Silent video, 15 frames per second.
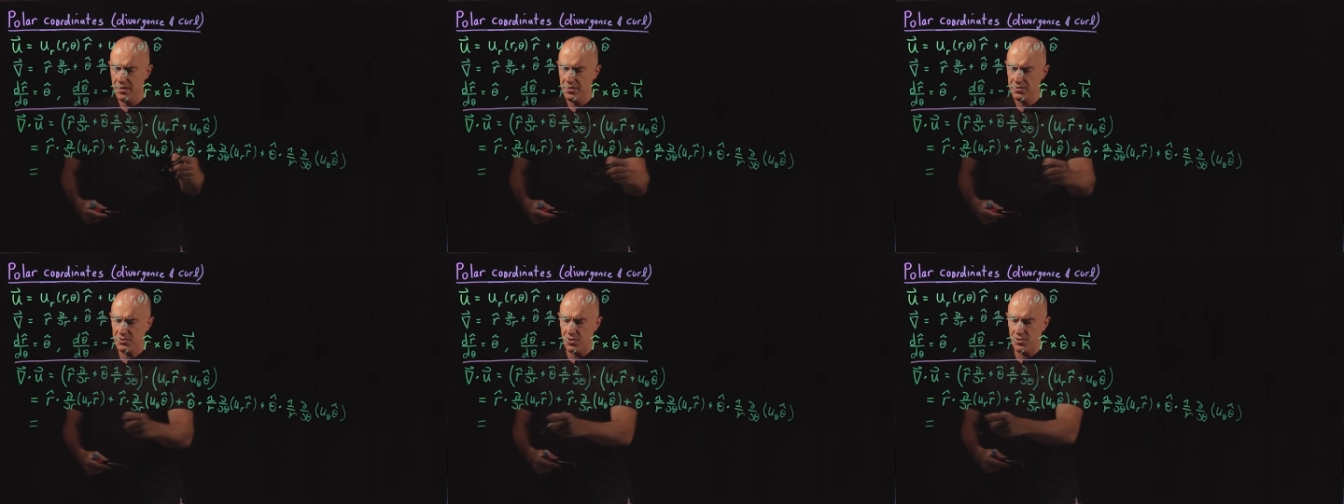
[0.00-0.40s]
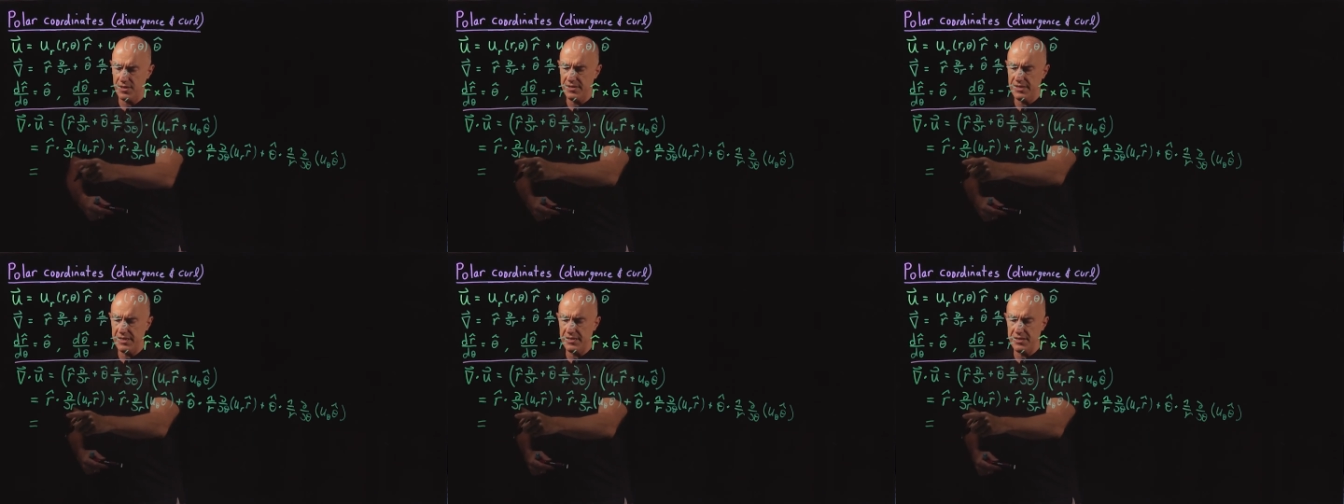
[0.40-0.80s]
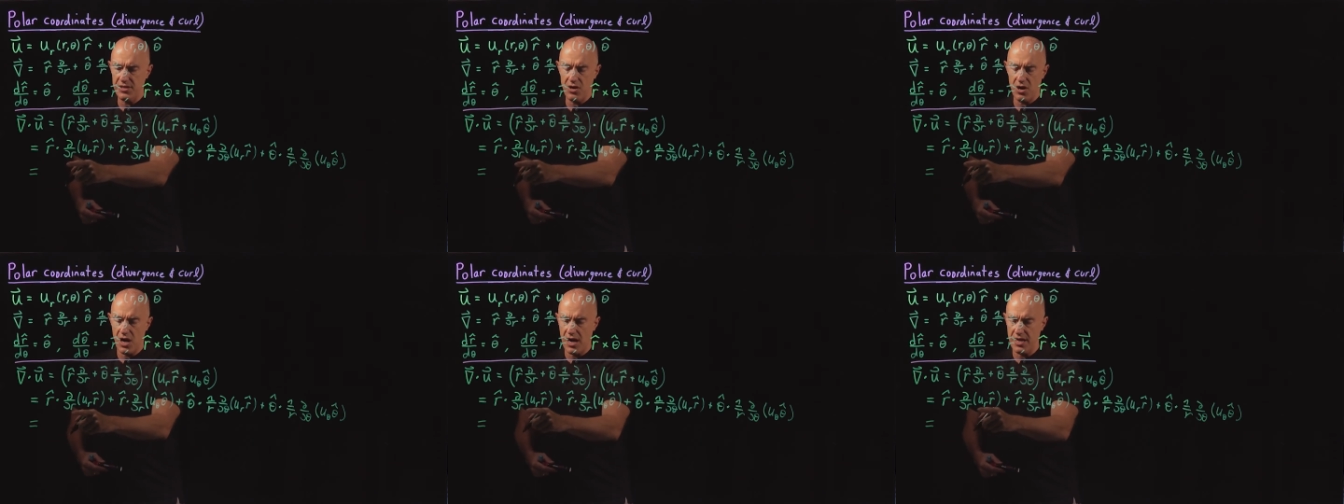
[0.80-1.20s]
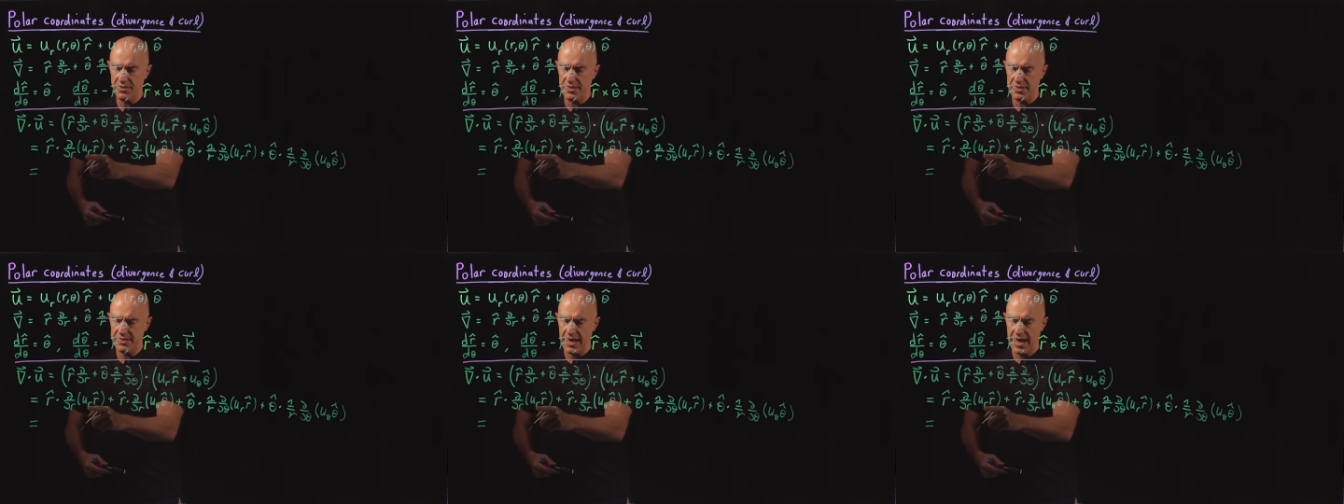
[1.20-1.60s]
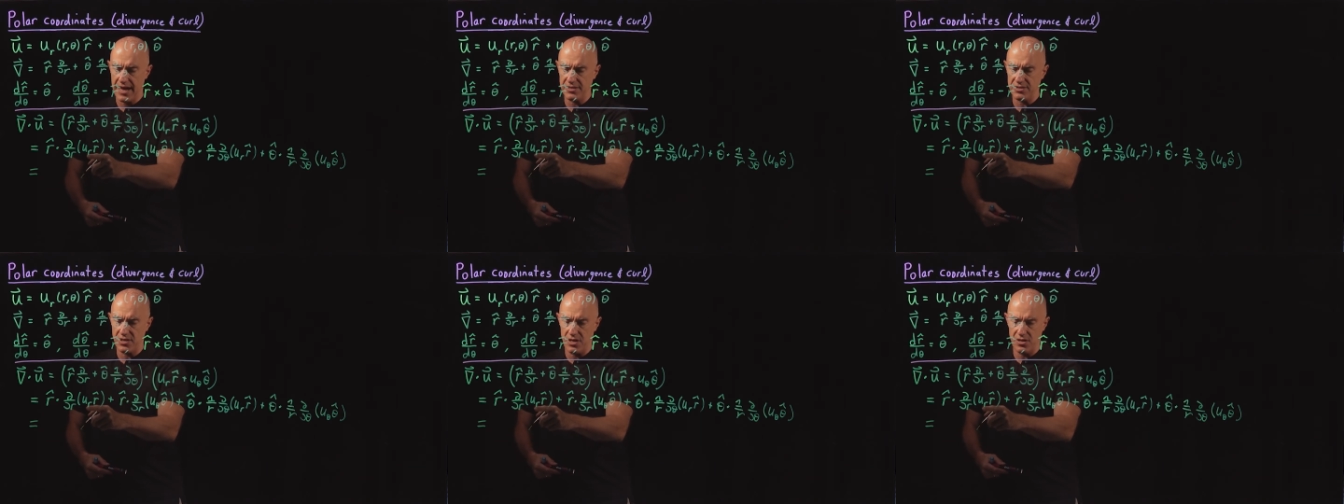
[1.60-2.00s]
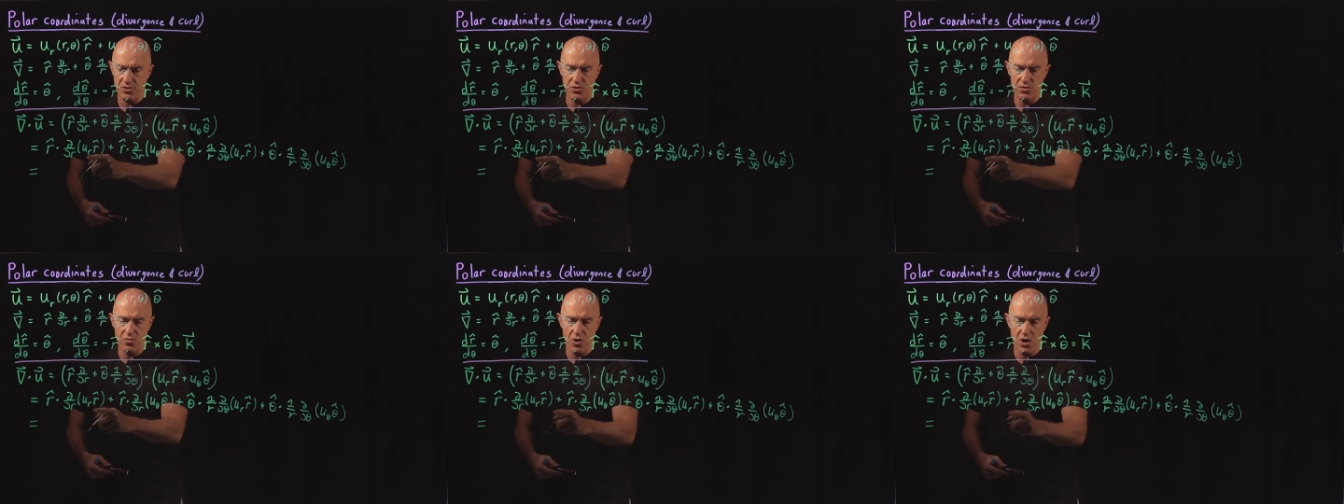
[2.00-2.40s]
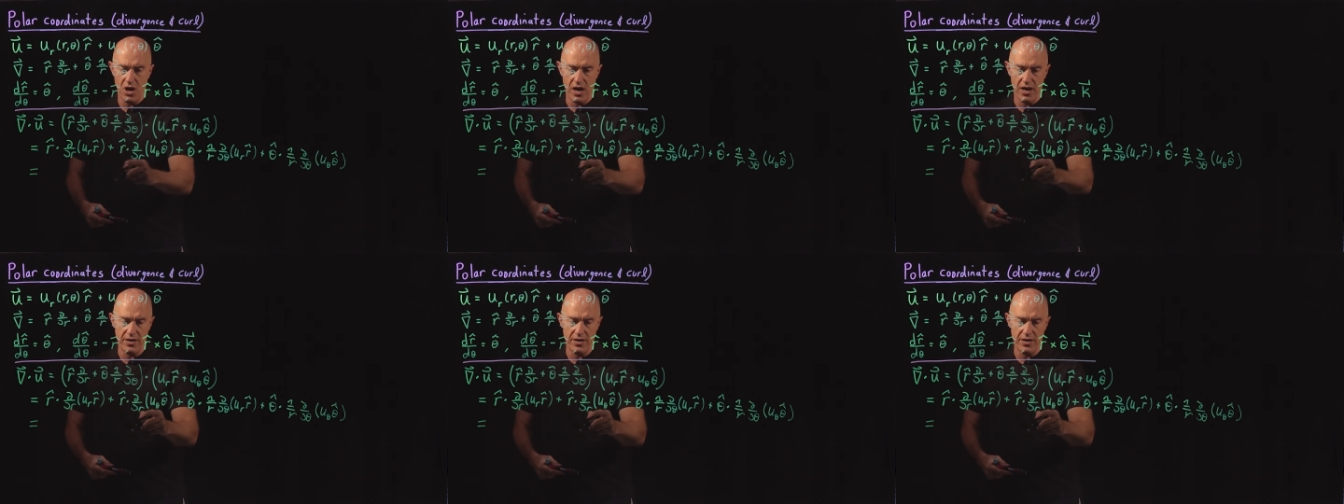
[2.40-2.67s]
So the ddr just acts on ur